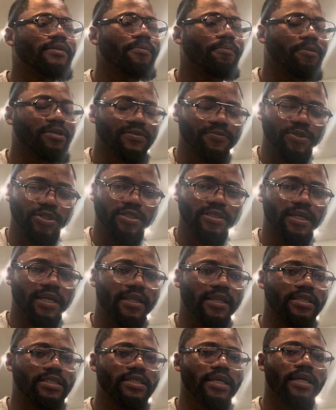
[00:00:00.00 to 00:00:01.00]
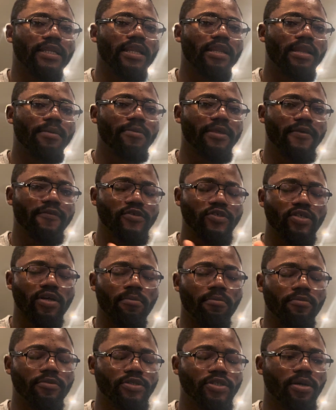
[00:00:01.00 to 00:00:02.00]
motivational letter. Let me give you
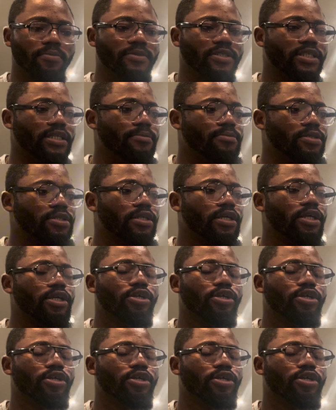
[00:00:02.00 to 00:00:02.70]
some tips.